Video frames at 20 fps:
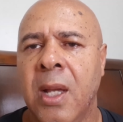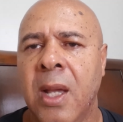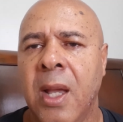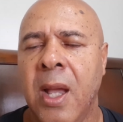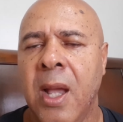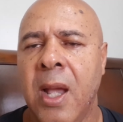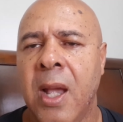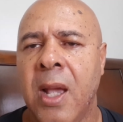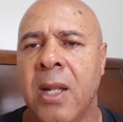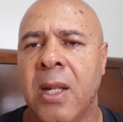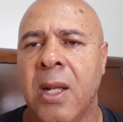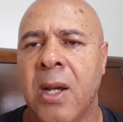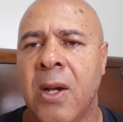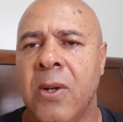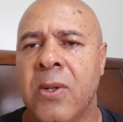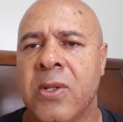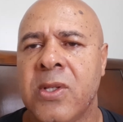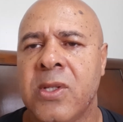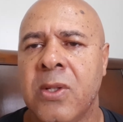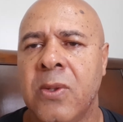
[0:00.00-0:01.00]
and
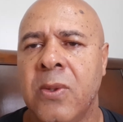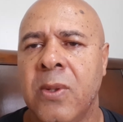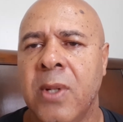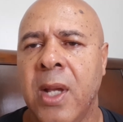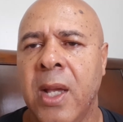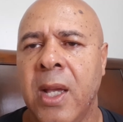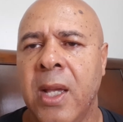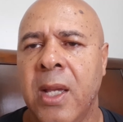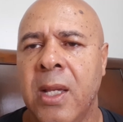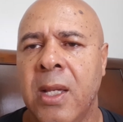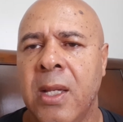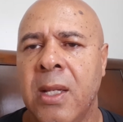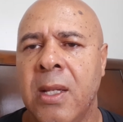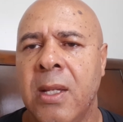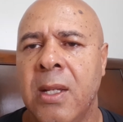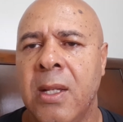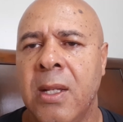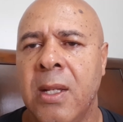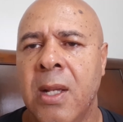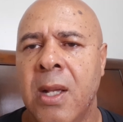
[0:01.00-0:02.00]
also the
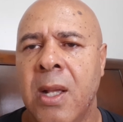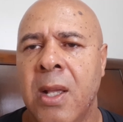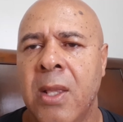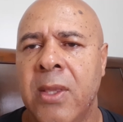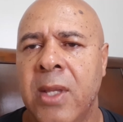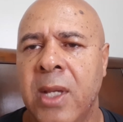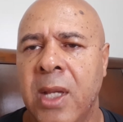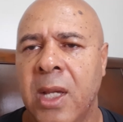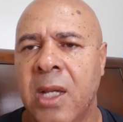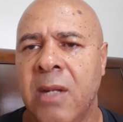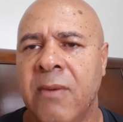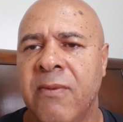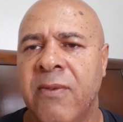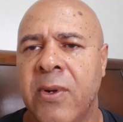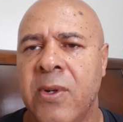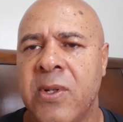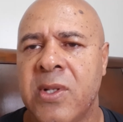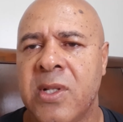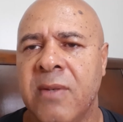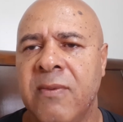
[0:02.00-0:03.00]

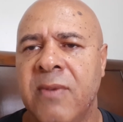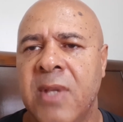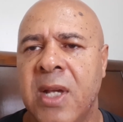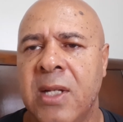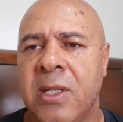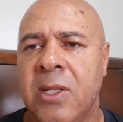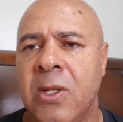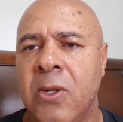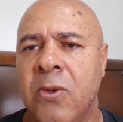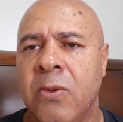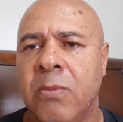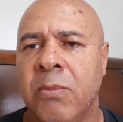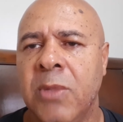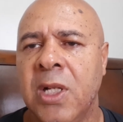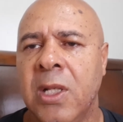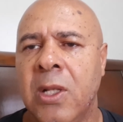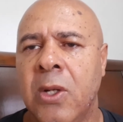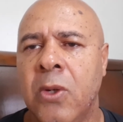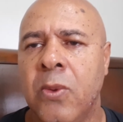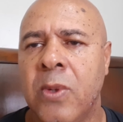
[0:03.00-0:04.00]
inverse of that dome
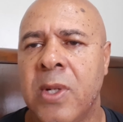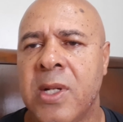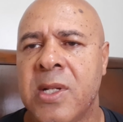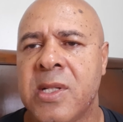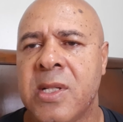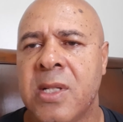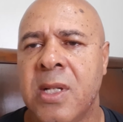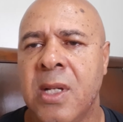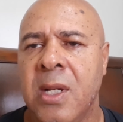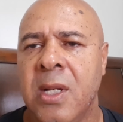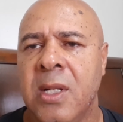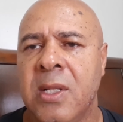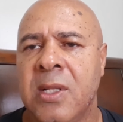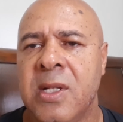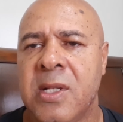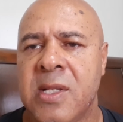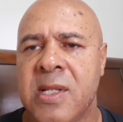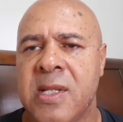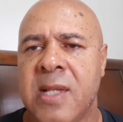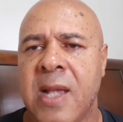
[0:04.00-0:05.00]
below us,
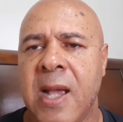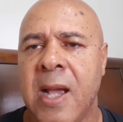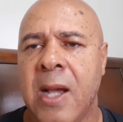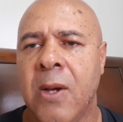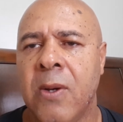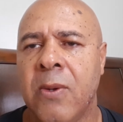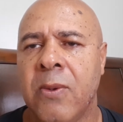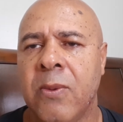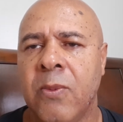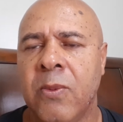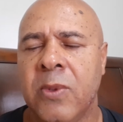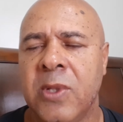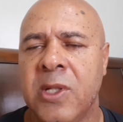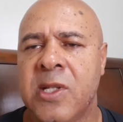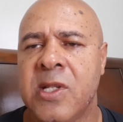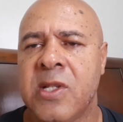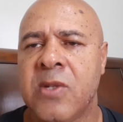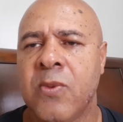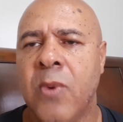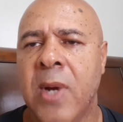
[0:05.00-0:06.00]
this
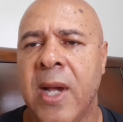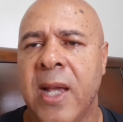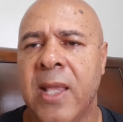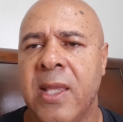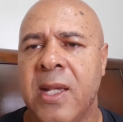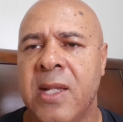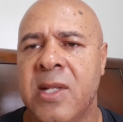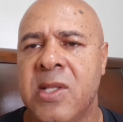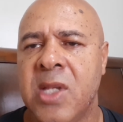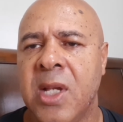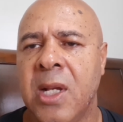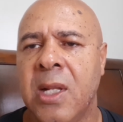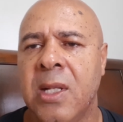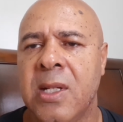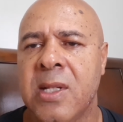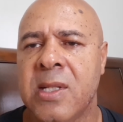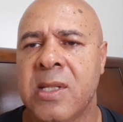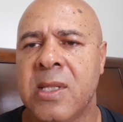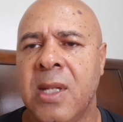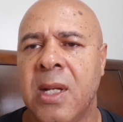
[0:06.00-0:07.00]
is why they tell
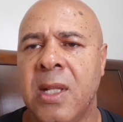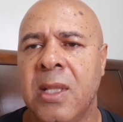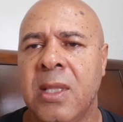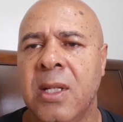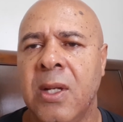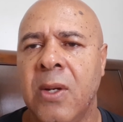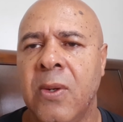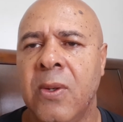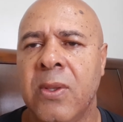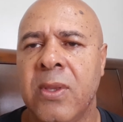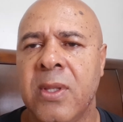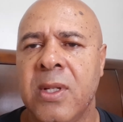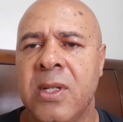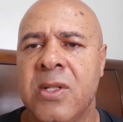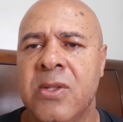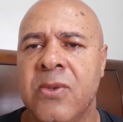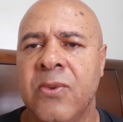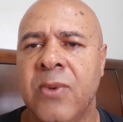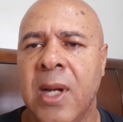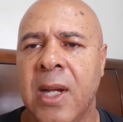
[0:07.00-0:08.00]
us that the Earth is
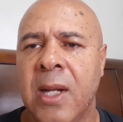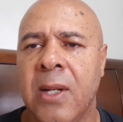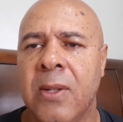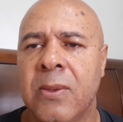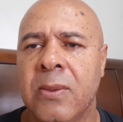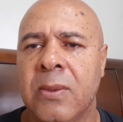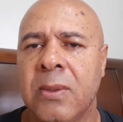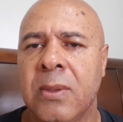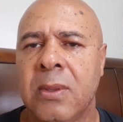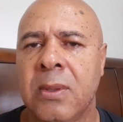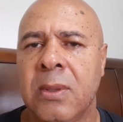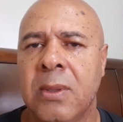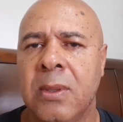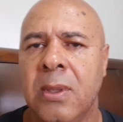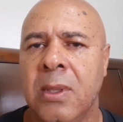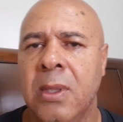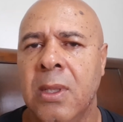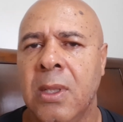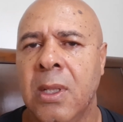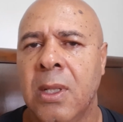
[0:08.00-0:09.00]
round.
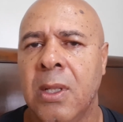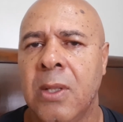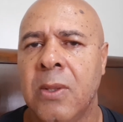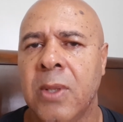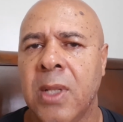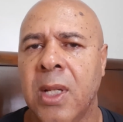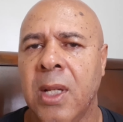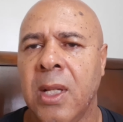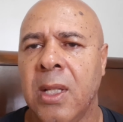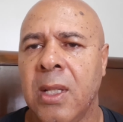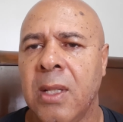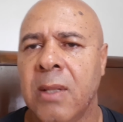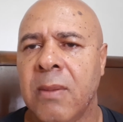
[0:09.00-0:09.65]
Okay,